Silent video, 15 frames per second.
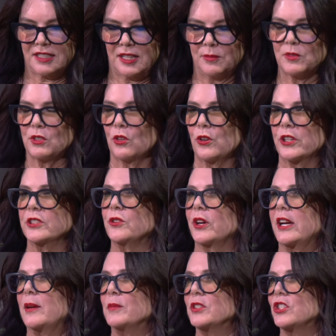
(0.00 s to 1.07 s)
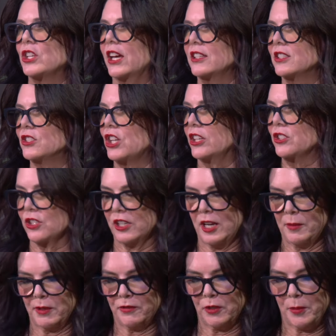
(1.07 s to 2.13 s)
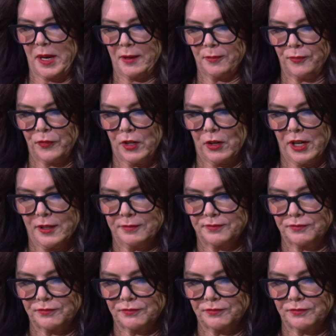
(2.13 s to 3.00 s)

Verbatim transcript: named Lauren Graham, and she had to change her name. I feel bad, okay?